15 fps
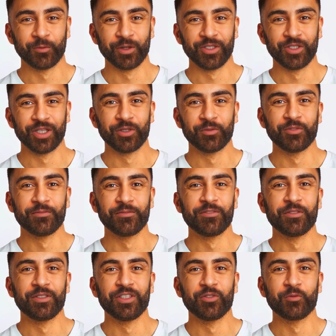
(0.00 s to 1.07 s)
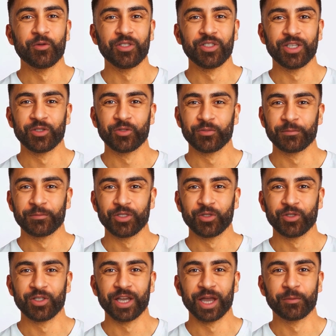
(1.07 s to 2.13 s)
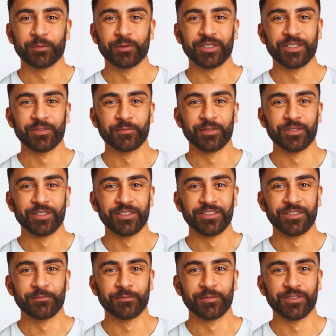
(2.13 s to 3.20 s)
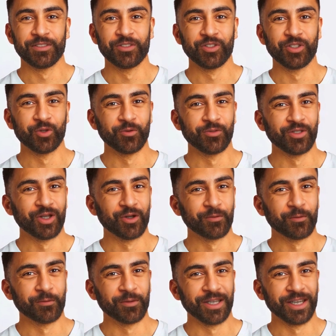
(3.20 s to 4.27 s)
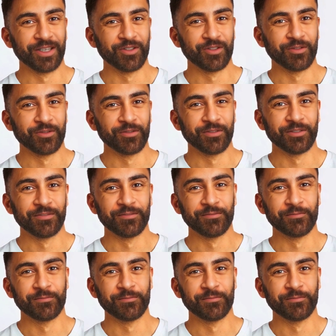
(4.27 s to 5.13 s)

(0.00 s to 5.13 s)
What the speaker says: ratios. These ratios measure a company's ability to meet its short-term obligations.